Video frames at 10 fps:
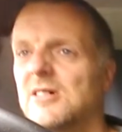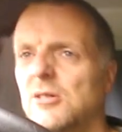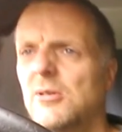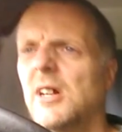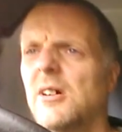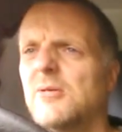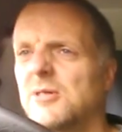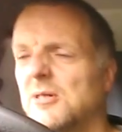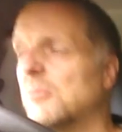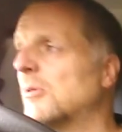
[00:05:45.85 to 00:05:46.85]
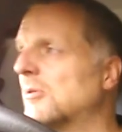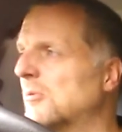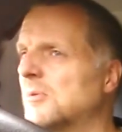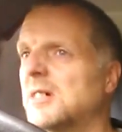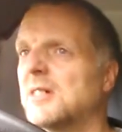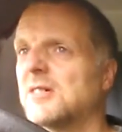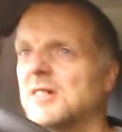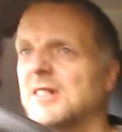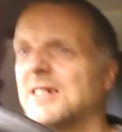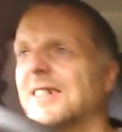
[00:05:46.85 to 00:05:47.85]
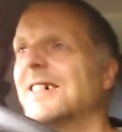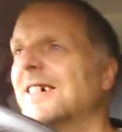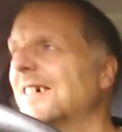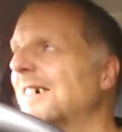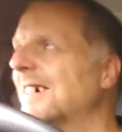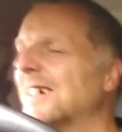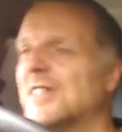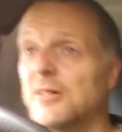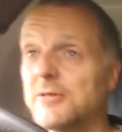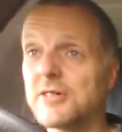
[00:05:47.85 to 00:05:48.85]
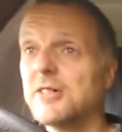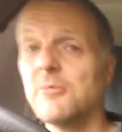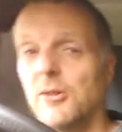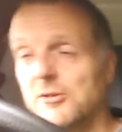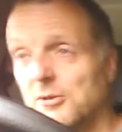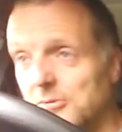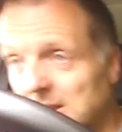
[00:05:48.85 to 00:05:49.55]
Who the hell's going to watch all these? No one's going to watch all